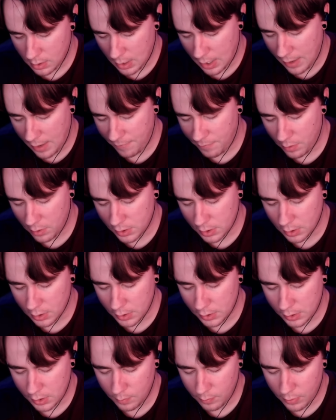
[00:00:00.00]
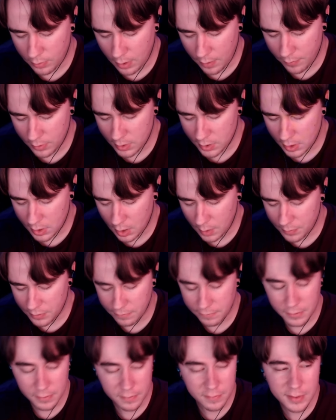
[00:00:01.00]
I've personally seen Providence get up to
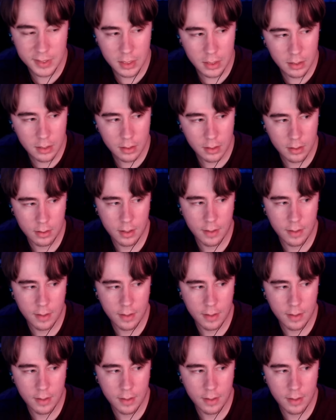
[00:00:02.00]
15.